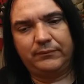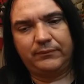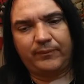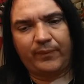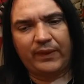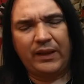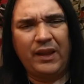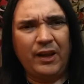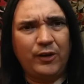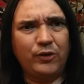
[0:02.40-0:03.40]
Go!
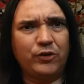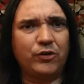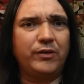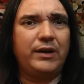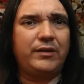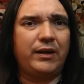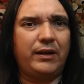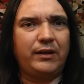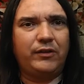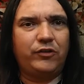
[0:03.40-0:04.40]

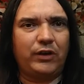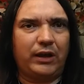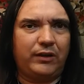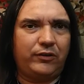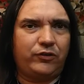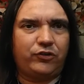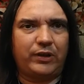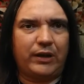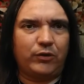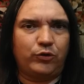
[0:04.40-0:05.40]
Greetings,
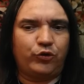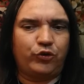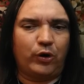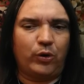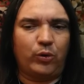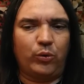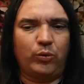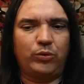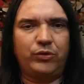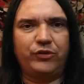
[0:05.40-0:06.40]
unsettled souls,
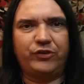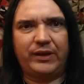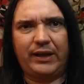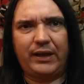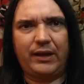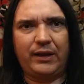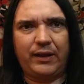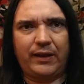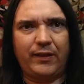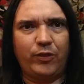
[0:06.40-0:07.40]
and
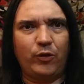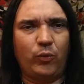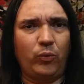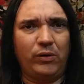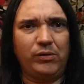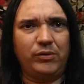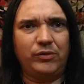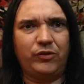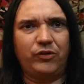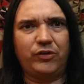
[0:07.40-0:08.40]
in the
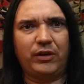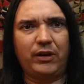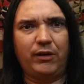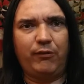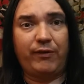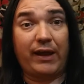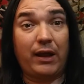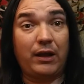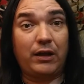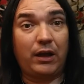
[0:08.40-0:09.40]
words of
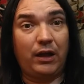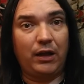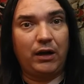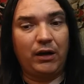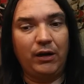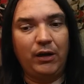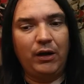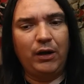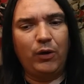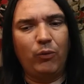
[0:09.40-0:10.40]
Hank Hill,
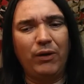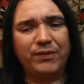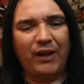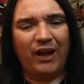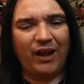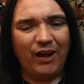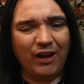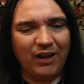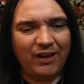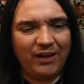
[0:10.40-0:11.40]
what the
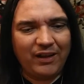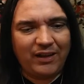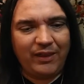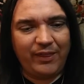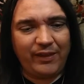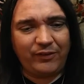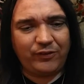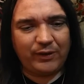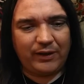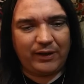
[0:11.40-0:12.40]
hell?
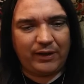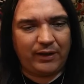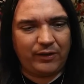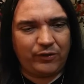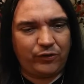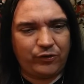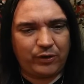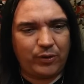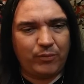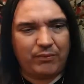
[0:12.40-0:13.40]
This
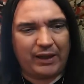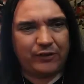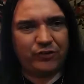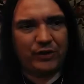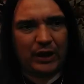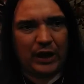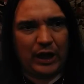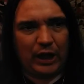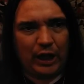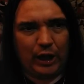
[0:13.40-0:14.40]
is messed
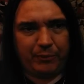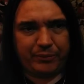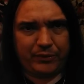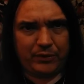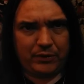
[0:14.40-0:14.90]
up.